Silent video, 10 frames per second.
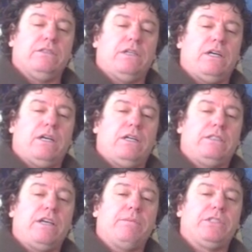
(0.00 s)

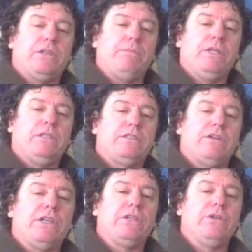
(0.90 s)
attempts a
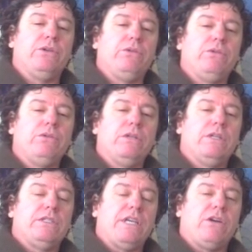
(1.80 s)
military coup,
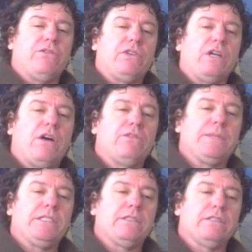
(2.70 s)
take over the
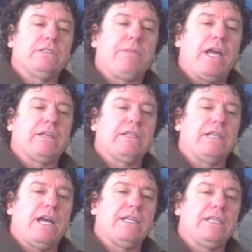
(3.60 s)
government. This is back in the
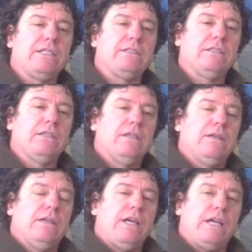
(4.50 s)
90s.
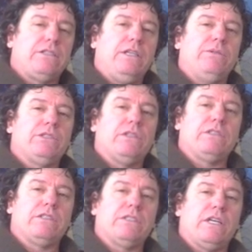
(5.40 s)
Actually, he was
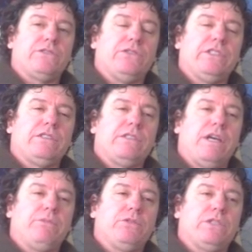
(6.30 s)
unsuccessful. This
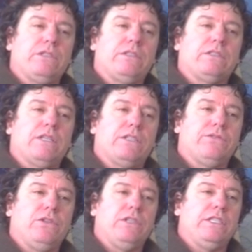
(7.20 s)
attempt was
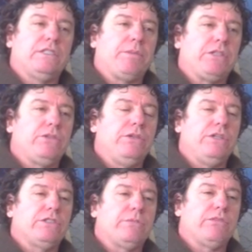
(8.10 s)
unsuccessful. He spent 2
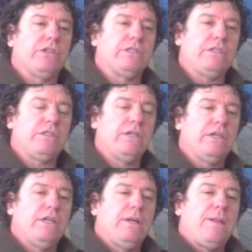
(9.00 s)
years in prison.
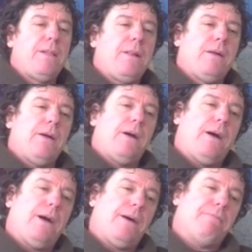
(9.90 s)

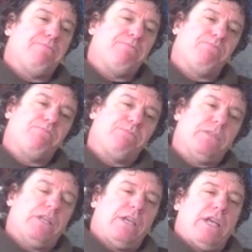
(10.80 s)

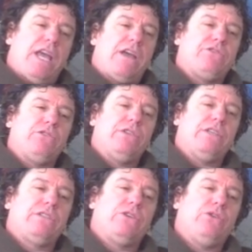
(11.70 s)
After
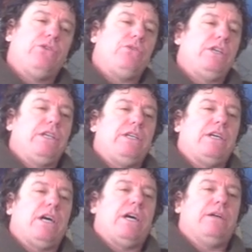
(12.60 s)
this coup, he